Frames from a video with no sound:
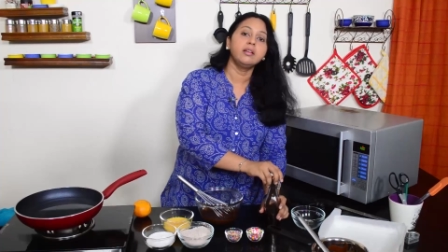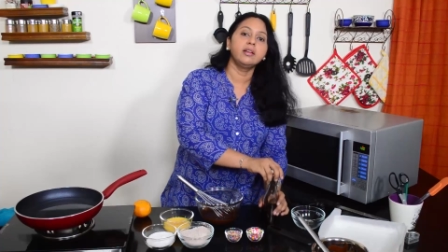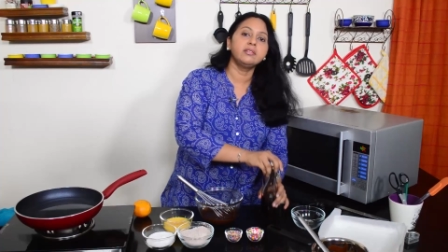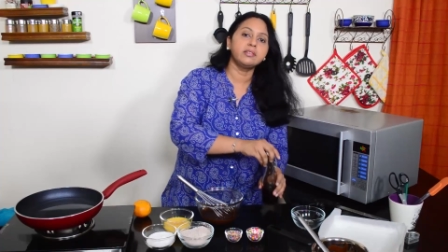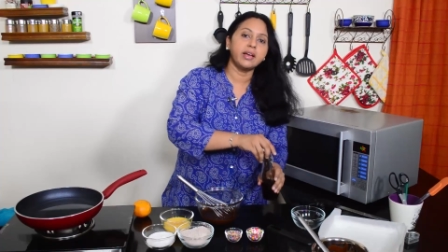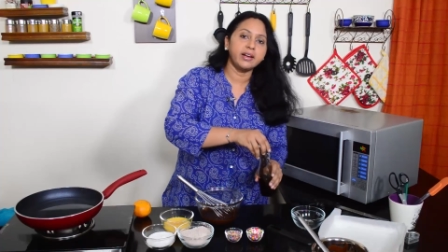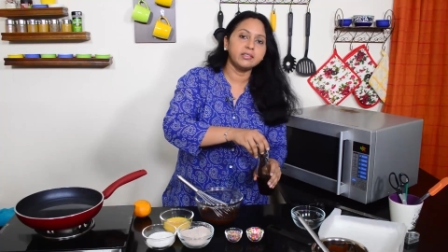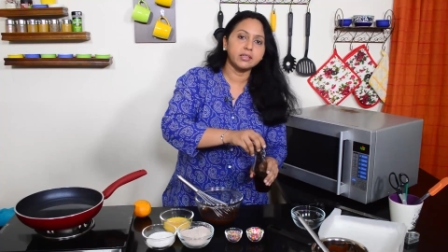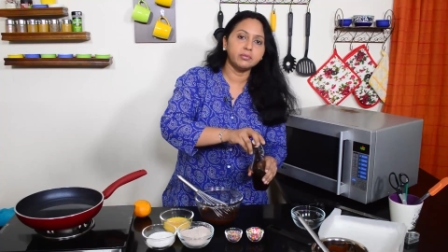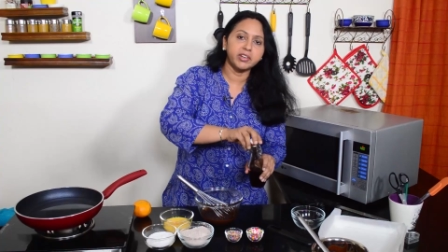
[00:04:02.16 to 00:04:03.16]
Let's add
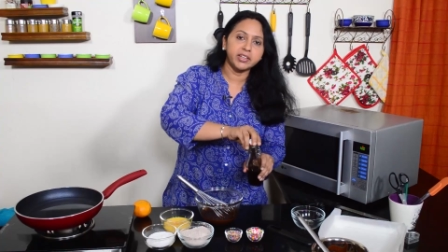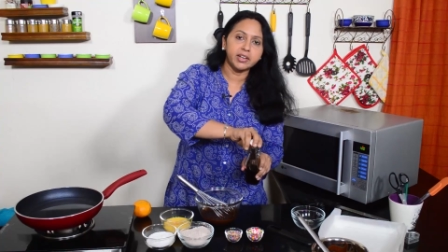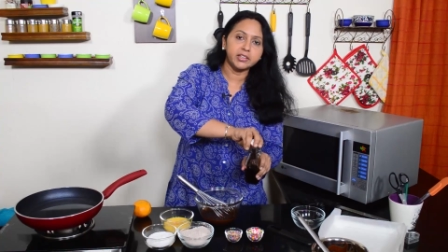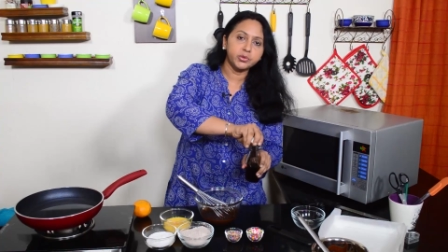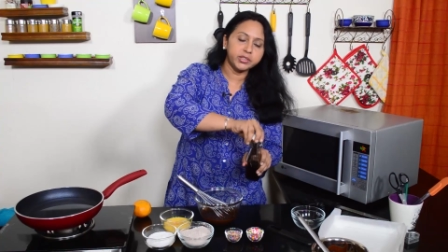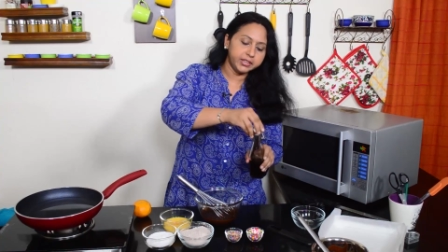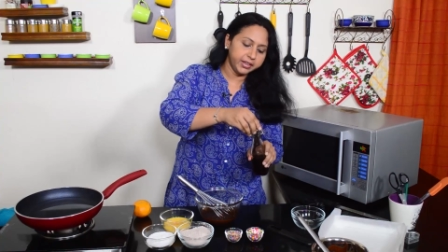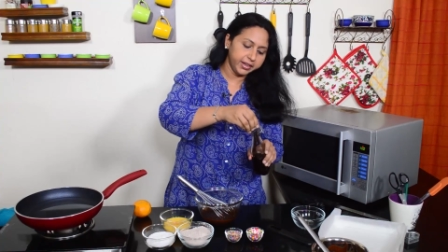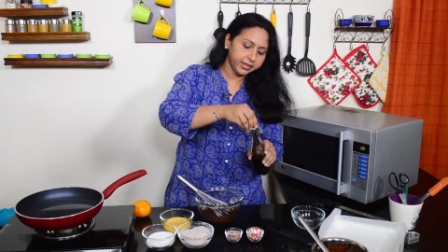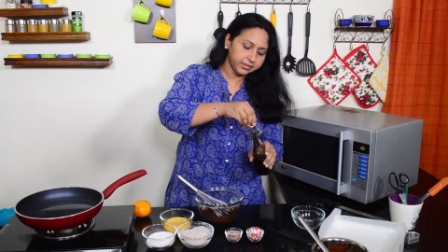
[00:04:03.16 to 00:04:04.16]
some vanilla into the
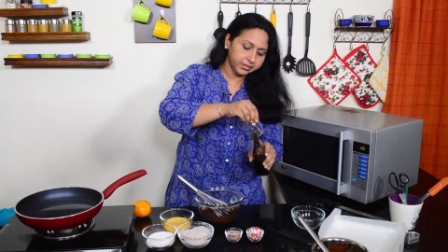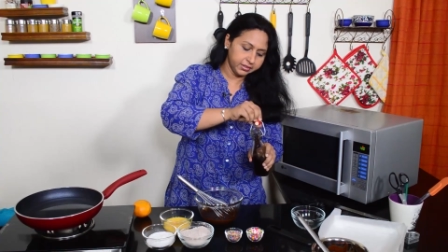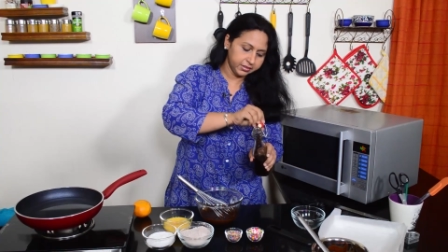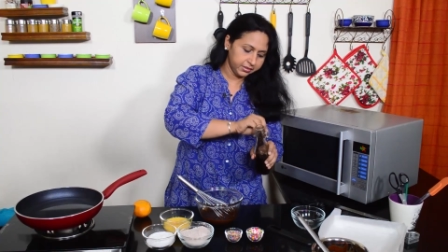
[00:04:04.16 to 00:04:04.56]
eggs,